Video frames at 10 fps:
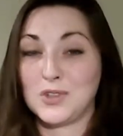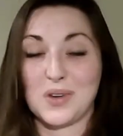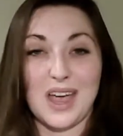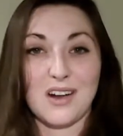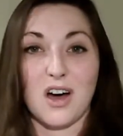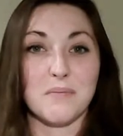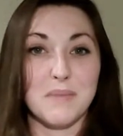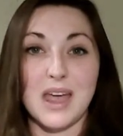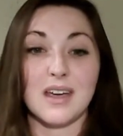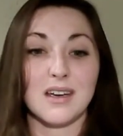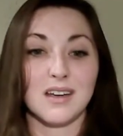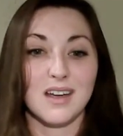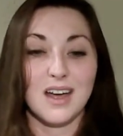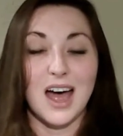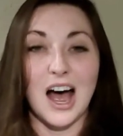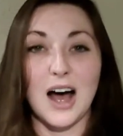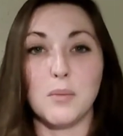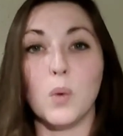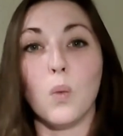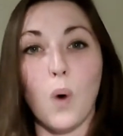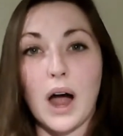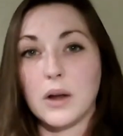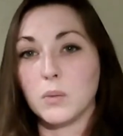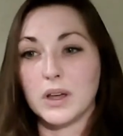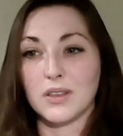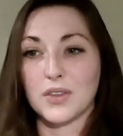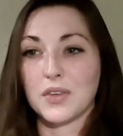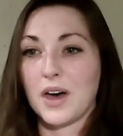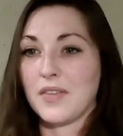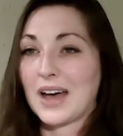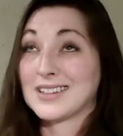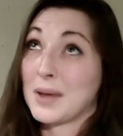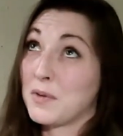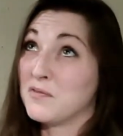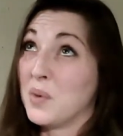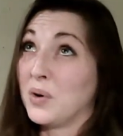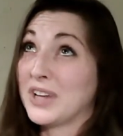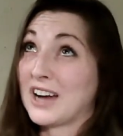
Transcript: You cannot make wine with that type of mold.